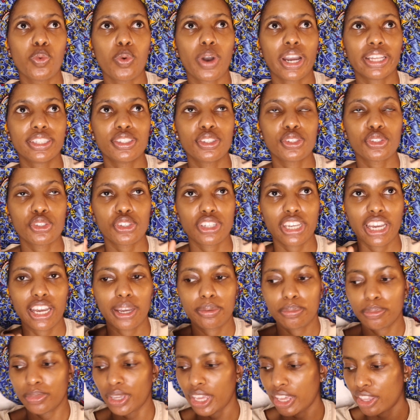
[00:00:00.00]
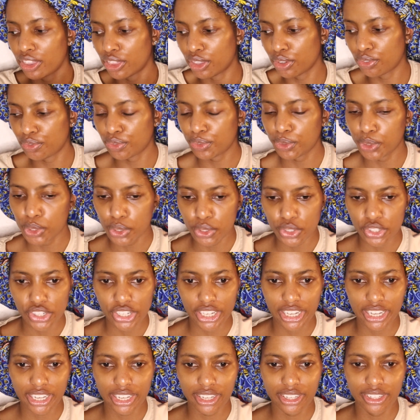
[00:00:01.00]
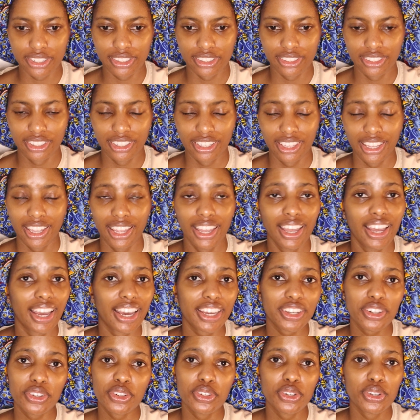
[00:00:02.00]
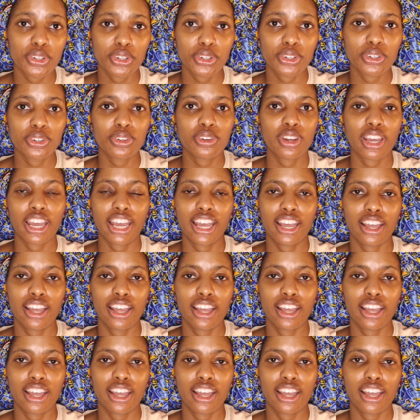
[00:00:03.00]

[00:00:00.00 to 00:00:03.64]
what's to come in the future, I don't know.